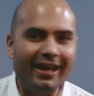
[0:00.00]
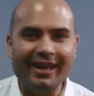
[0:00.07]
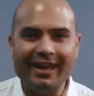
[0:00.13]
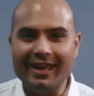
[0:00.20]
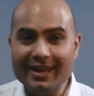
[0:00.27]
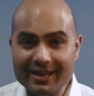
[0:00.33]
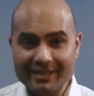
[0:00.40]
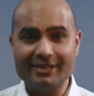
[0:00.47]

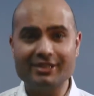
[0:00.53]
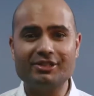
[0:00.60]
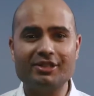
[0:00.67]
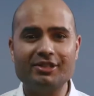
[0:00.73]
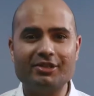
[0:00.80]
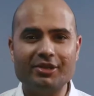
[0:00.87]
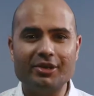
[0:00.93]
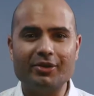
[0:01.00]
In
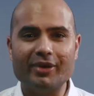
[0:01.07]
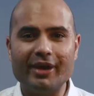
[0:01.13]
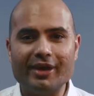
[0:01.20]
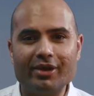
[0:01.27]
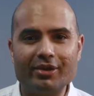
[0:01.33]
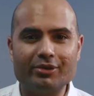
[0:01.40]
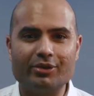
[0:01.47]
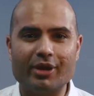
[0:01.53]
addition to your
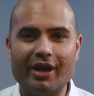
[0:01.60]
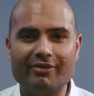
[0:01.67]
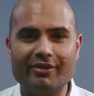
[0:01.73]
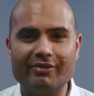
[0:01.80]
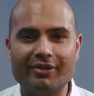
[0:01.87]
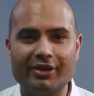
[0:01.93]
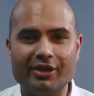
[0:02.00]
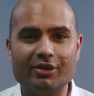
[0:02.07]
regular
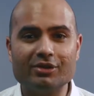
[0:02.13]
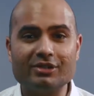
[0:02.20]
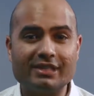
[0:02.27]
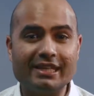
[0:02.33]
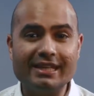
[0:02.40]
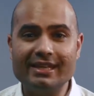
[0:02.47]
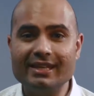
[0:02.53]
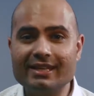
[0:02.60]
driving videos,
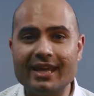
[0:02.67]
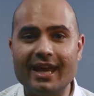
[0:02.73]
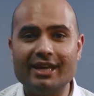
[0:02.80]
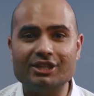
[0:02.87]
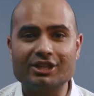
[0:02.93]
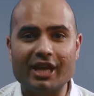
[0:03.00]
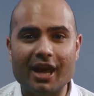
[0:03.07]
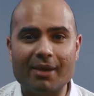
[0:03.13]
the Yi
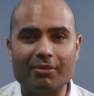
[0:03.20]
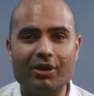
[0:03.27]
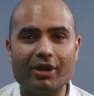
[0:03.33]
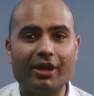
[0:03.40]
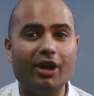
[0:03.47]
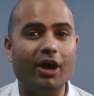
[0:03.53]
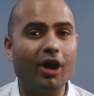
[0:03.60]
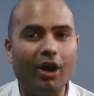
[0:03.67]
Dash camera
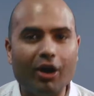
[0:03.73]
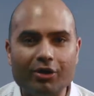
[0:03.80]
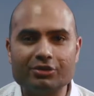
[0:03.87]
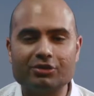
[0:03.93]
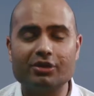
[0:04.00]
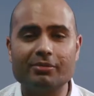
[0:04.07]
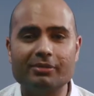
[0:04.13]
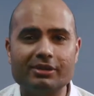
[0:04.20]
can
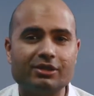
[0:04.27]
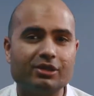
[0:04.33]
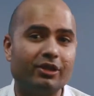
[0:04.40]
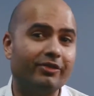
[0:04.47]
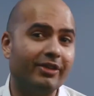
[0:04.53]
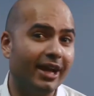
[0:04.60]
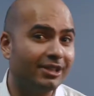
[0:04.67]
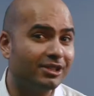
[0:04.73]
also be
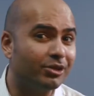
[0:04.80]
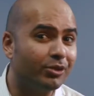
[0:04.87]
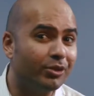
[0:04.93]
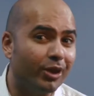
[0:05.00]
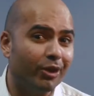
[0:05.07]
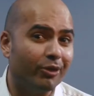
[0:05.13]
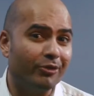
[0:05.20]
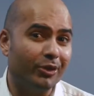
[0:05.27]
served as a
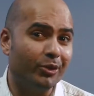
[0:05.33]
rear view